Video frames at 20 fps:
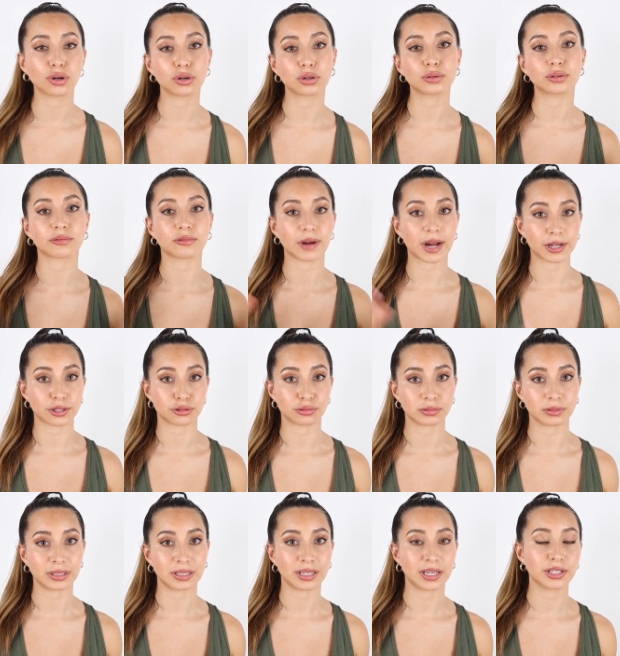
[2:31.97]
go
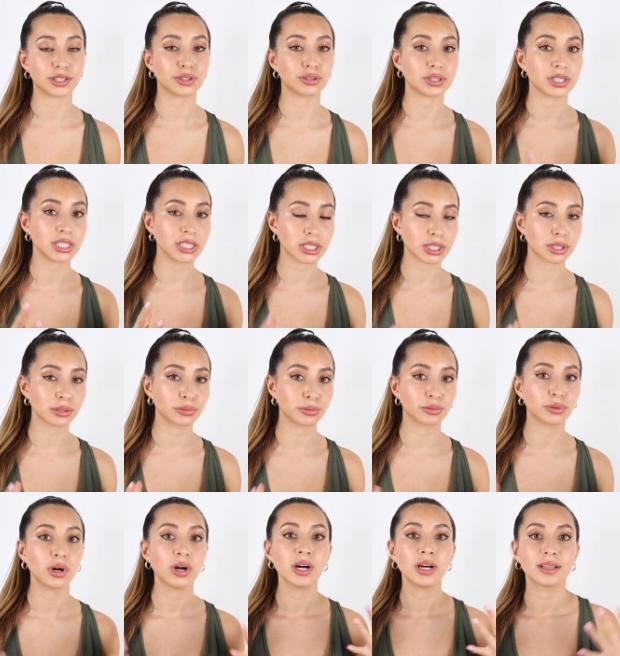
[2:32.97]
gradually and you need to